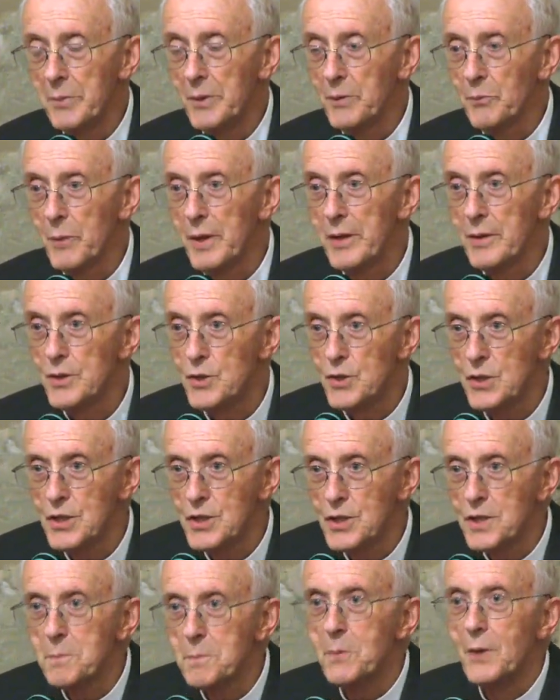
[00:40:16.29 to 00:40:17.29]
But when the
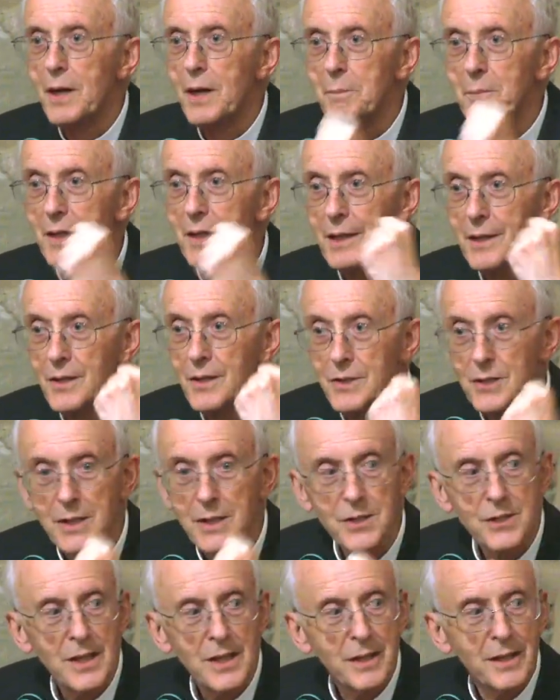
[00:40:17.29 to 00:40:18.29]
Jesus prayer begins,
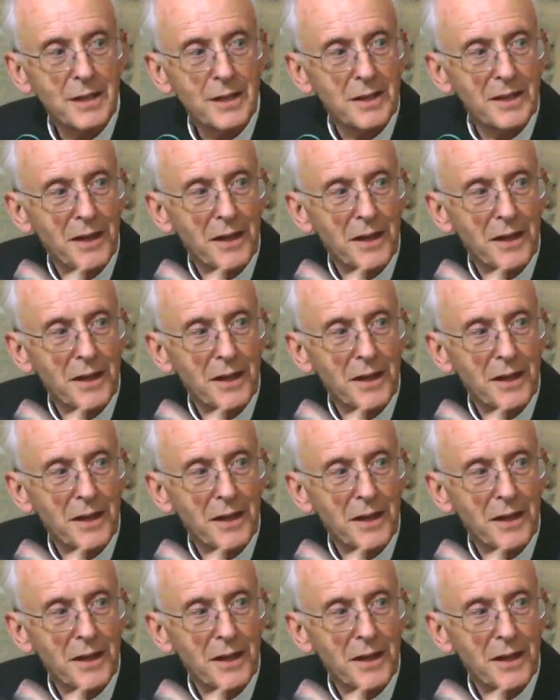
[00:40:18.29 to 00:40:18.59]
they said,